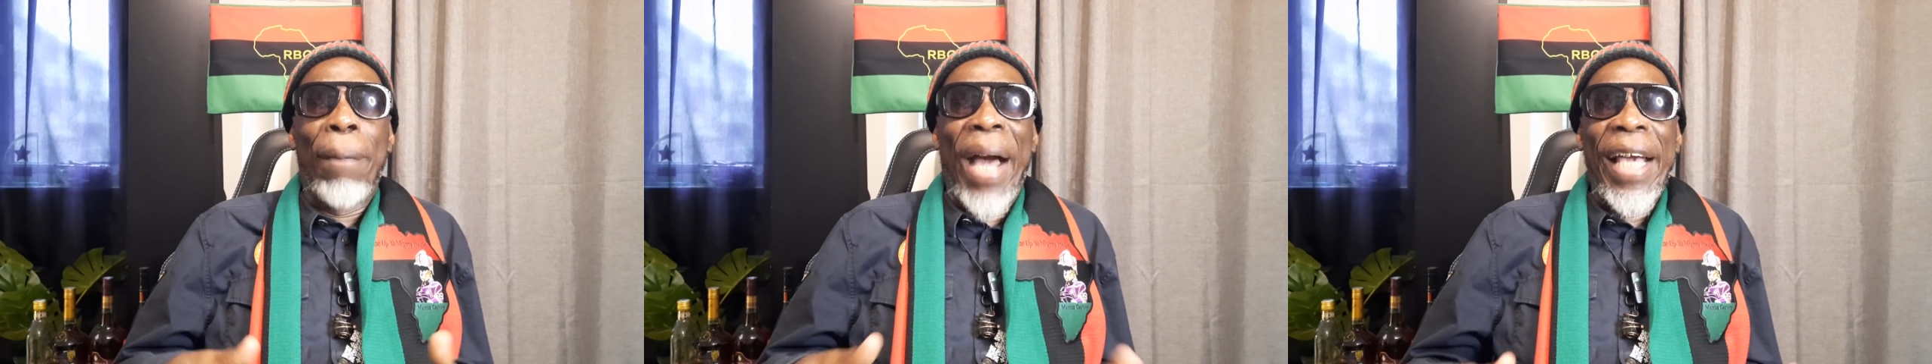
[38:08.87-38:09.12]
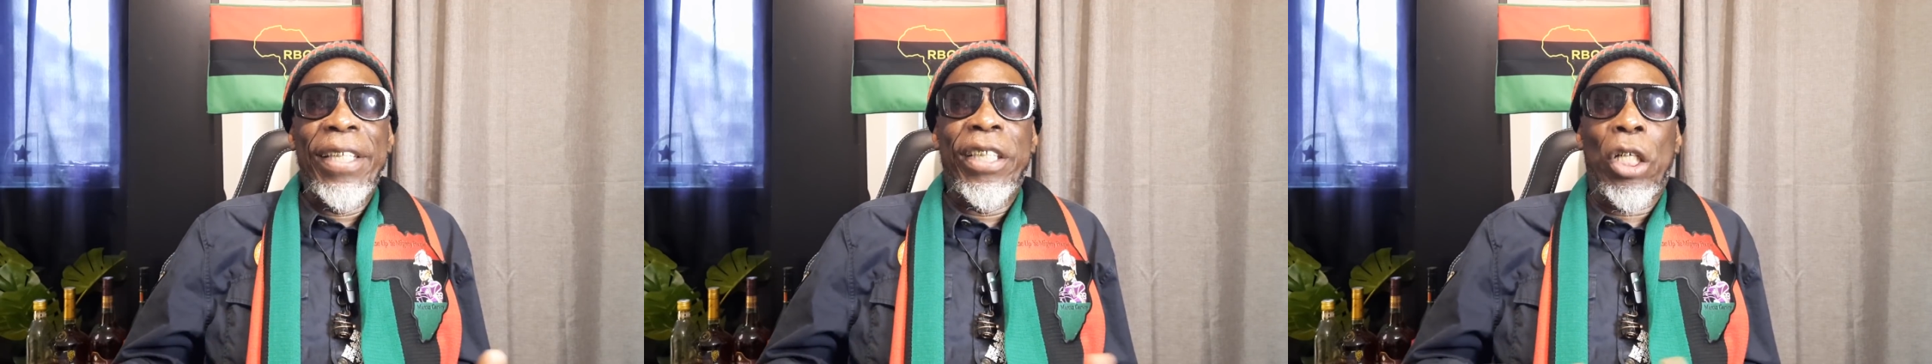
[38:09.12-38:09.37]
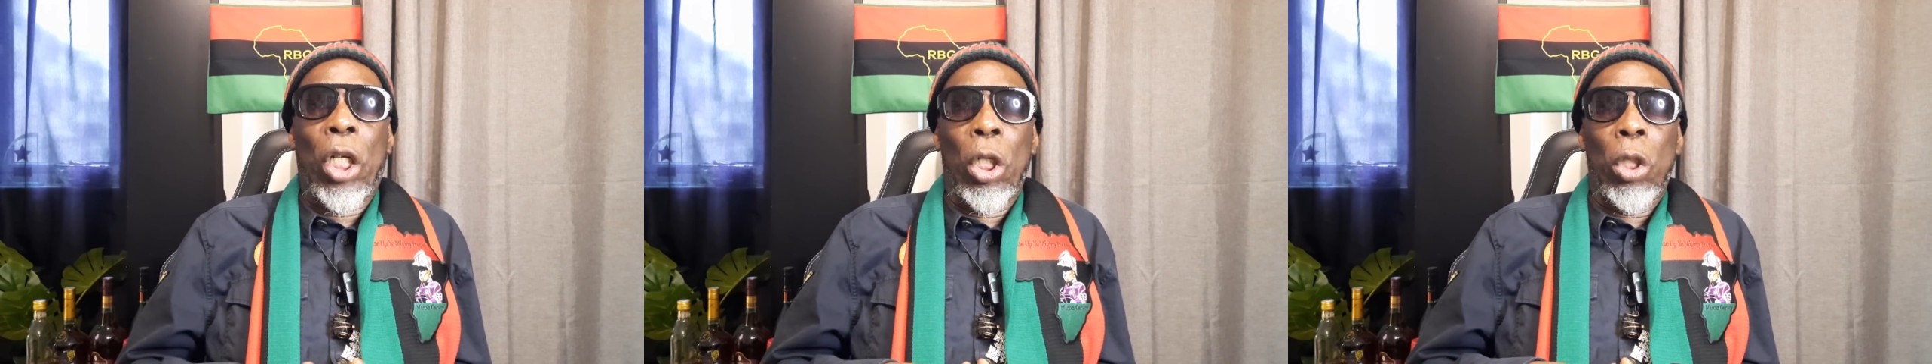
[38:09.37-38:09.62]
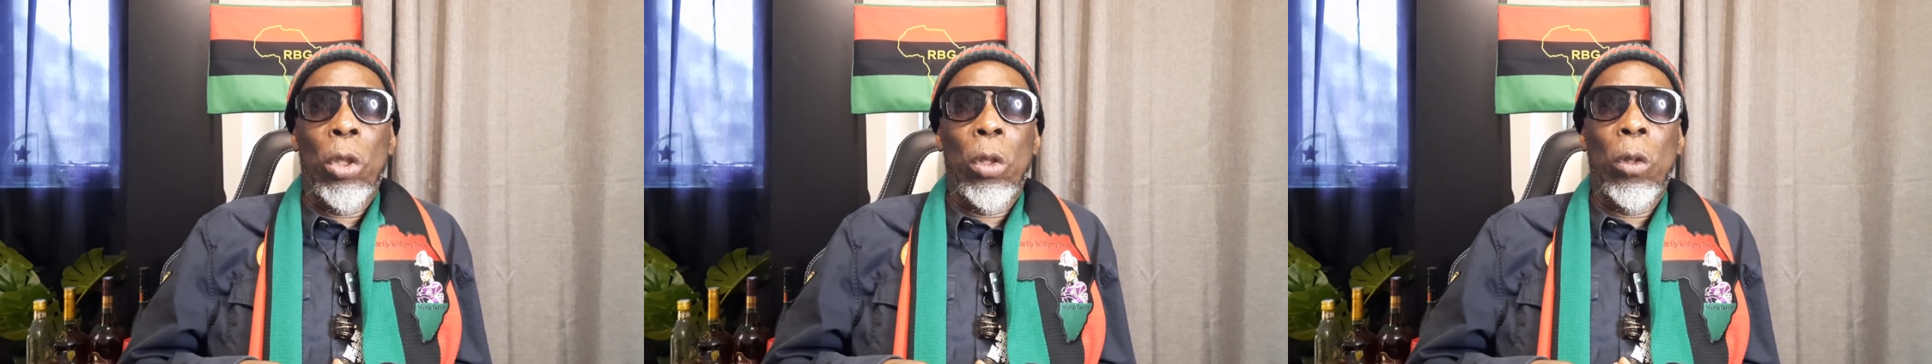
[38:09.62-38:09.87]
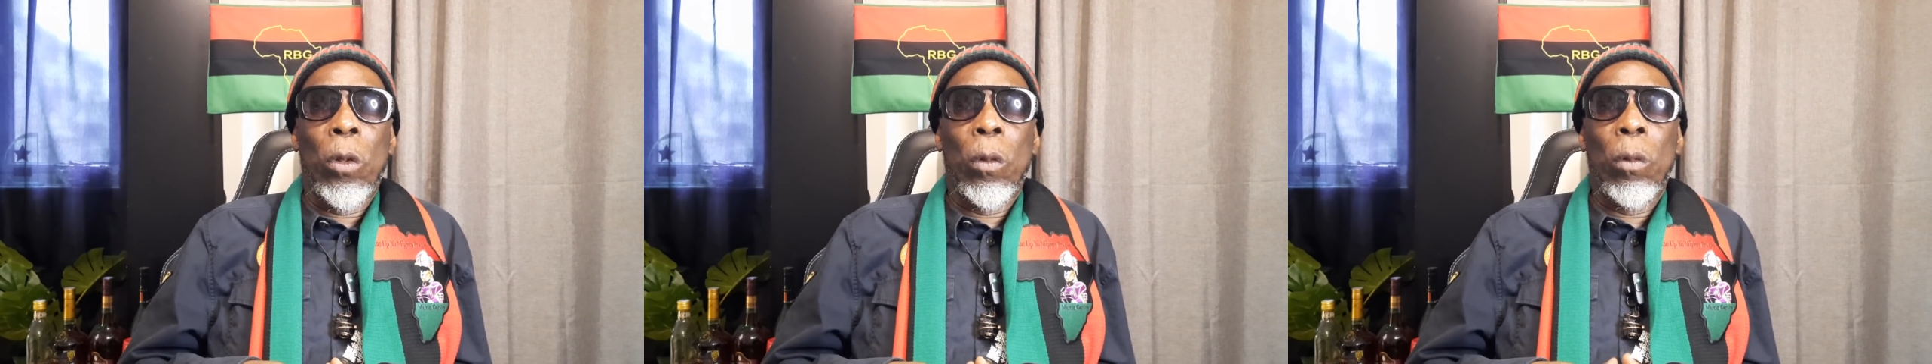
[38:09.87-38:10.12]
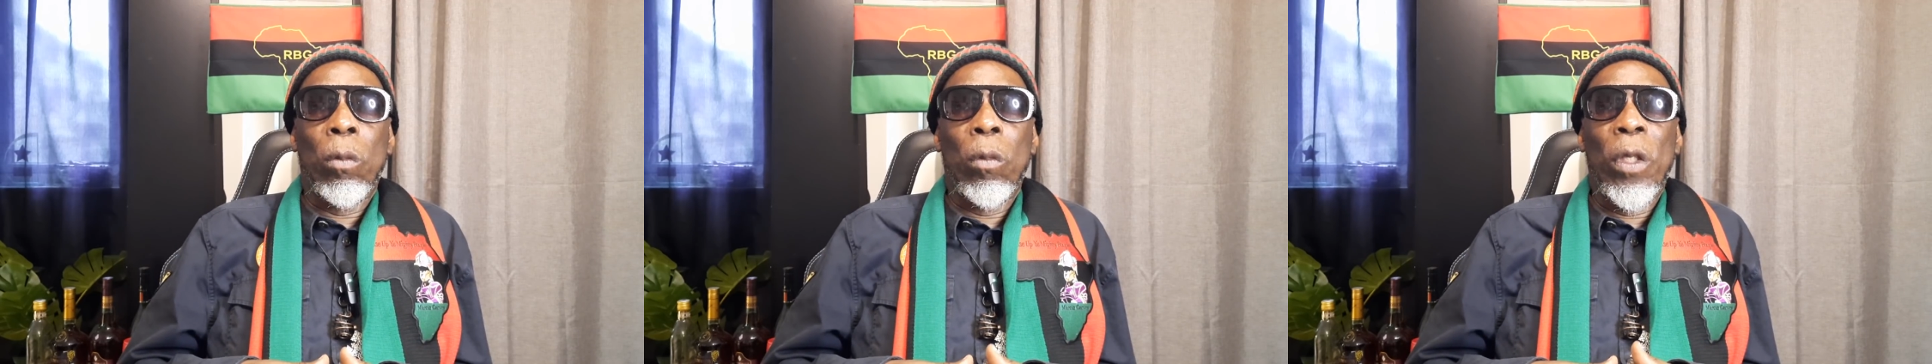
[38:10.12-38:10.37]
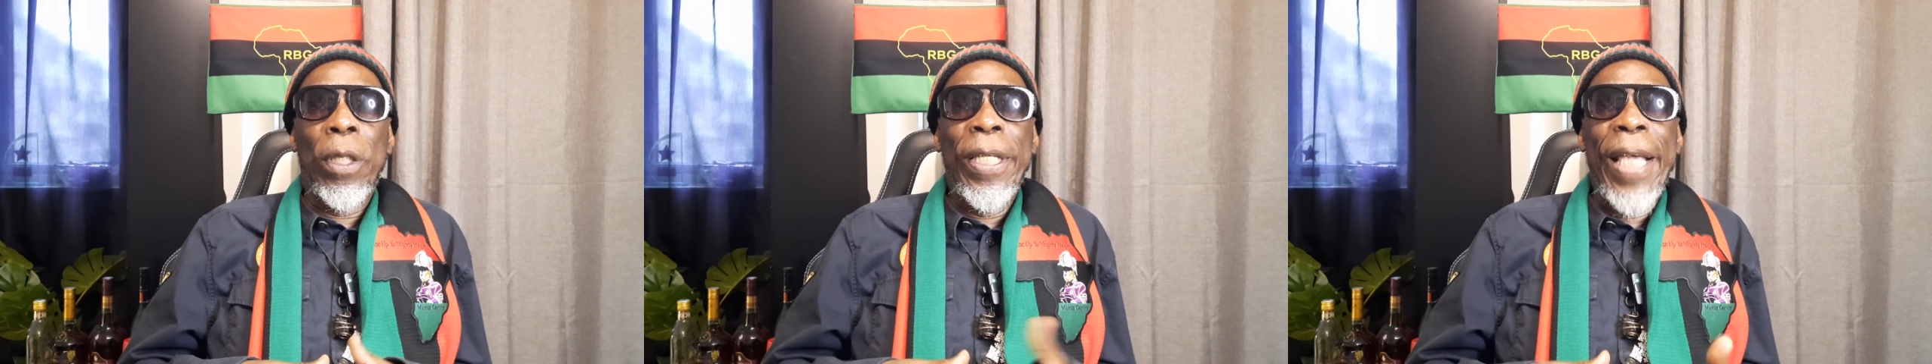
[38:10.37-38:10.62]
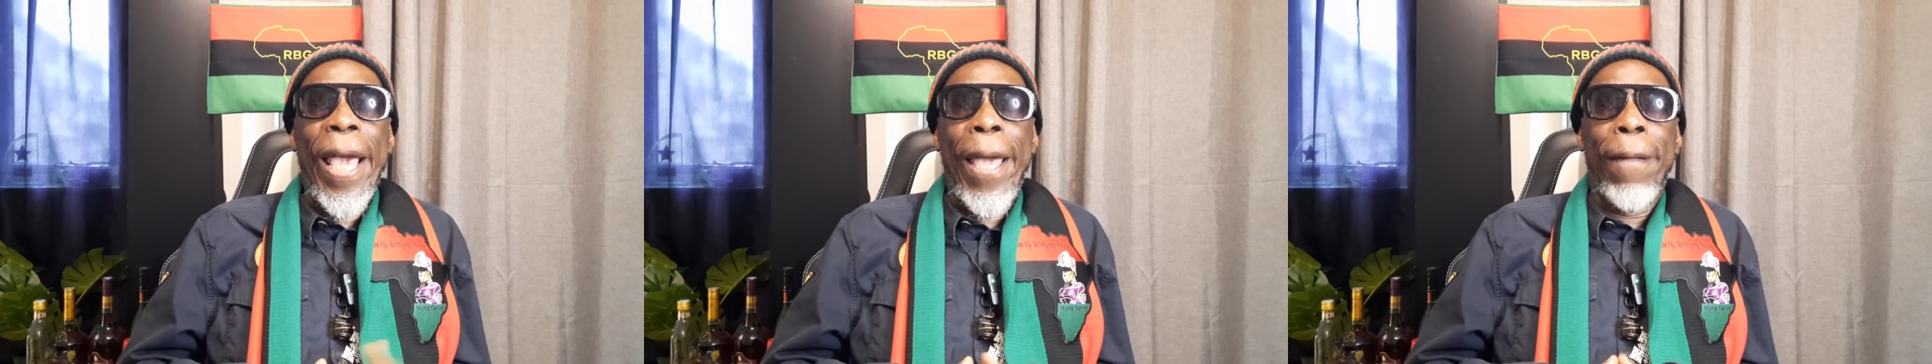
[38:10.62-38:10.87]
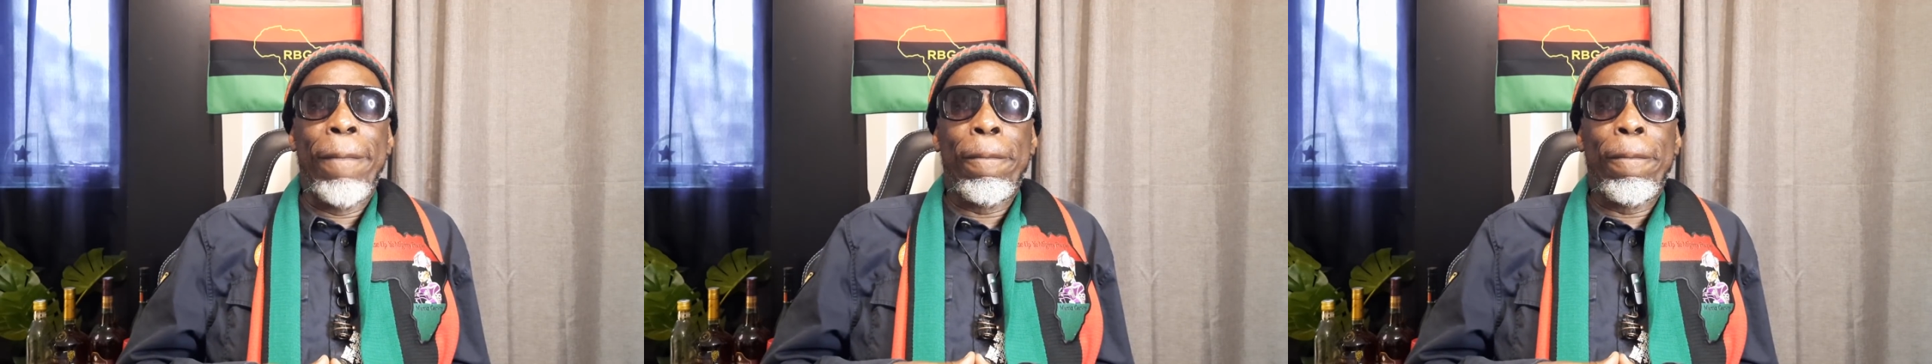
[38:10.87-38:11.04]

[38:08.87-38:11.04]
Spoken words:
bicycle. Yeah.